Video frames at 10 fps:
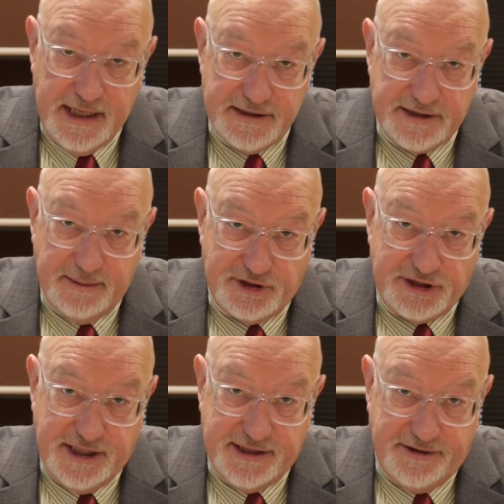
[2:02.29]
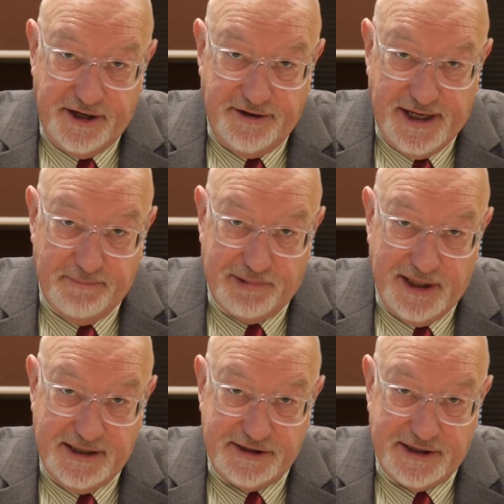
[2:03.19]
as sitting there in that
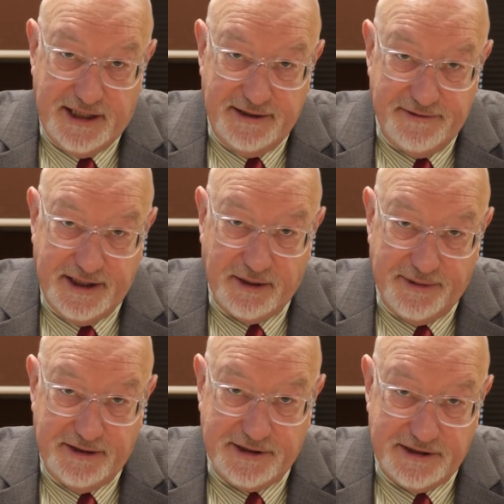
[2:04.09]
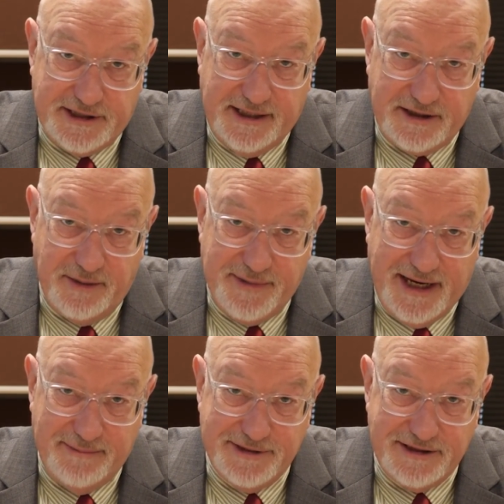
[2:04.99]
place, I think about the Ten
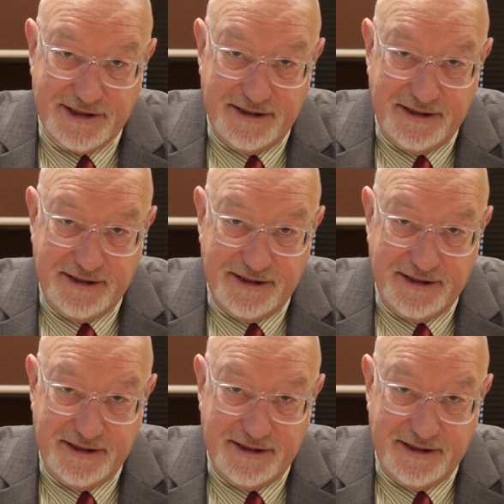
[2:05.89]
Commandments.